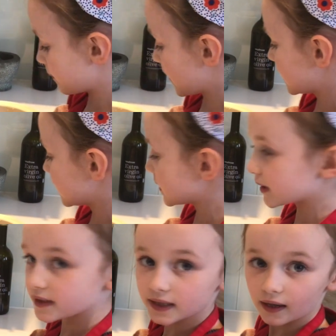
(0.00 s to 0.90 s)
bit at a
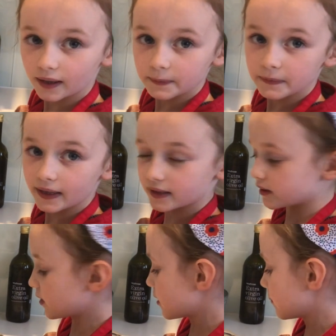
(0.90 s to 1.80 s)
time
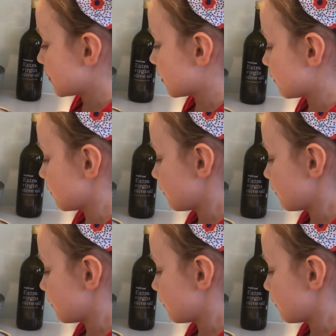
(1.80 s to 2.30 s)
into the bowl,